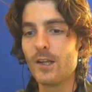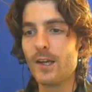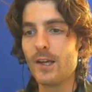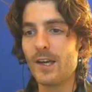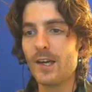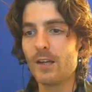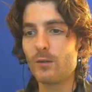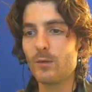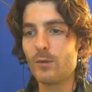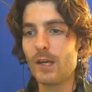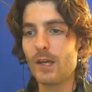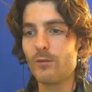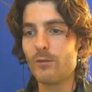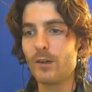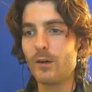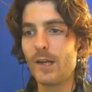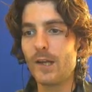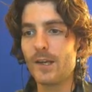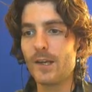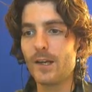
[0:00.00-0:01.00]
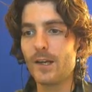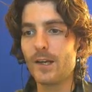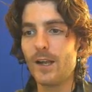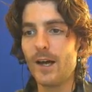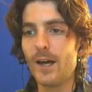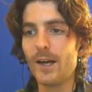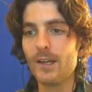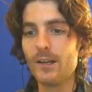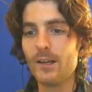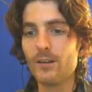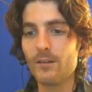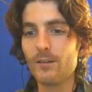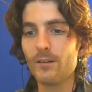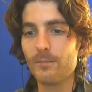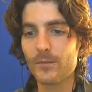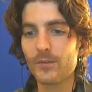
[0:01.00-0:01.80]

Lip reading: and we have a layer line